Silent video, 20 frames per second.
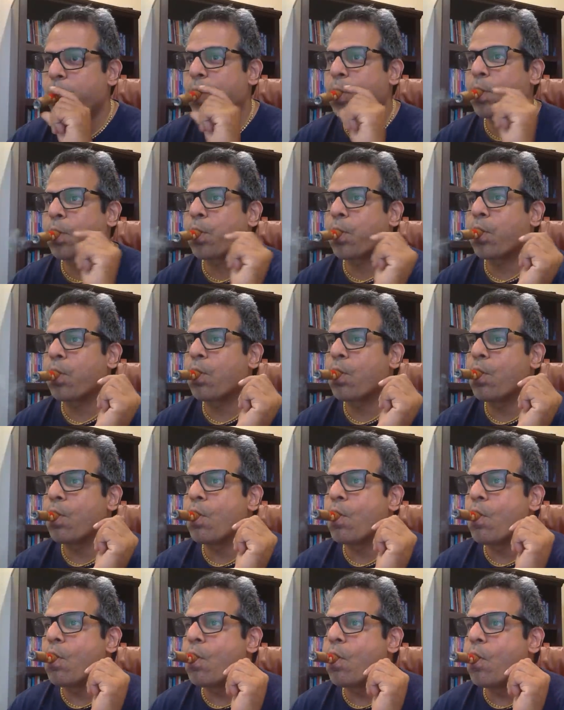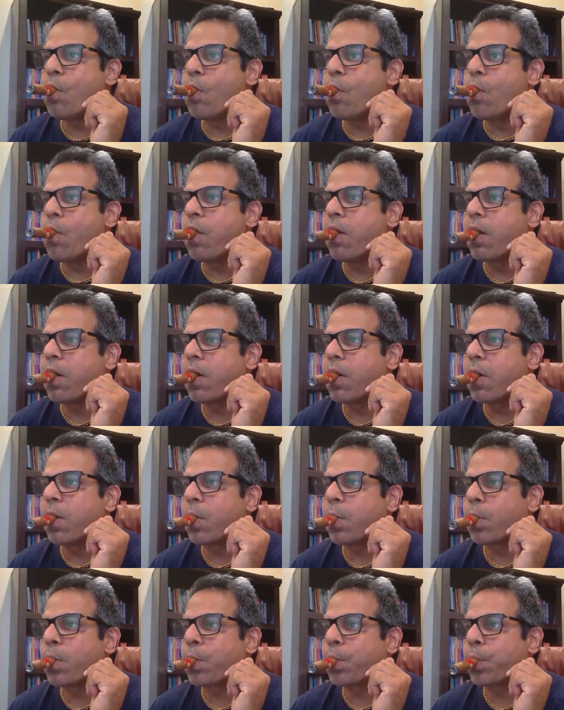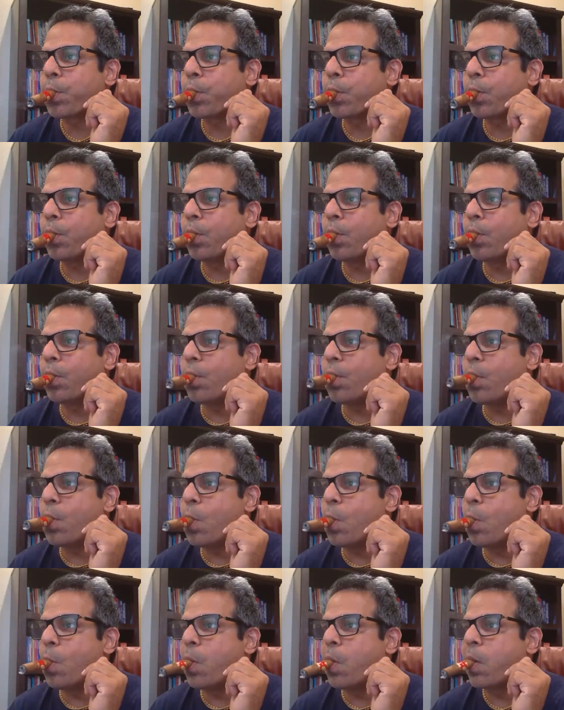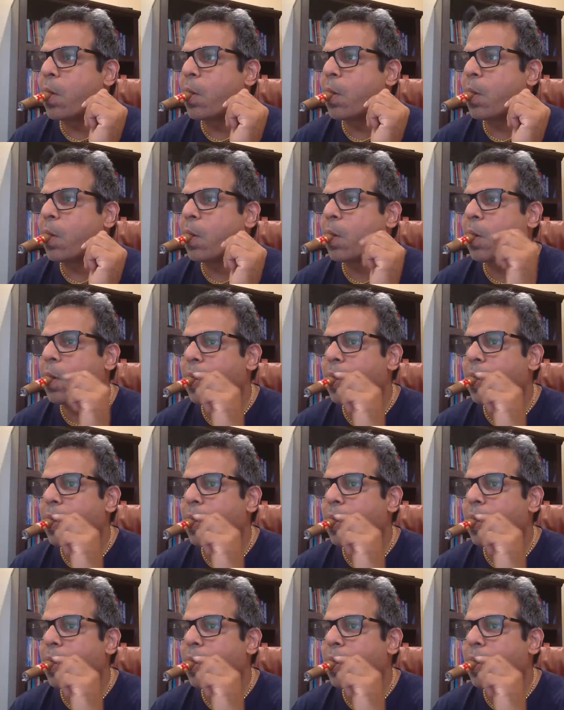No one is speaking in this clip.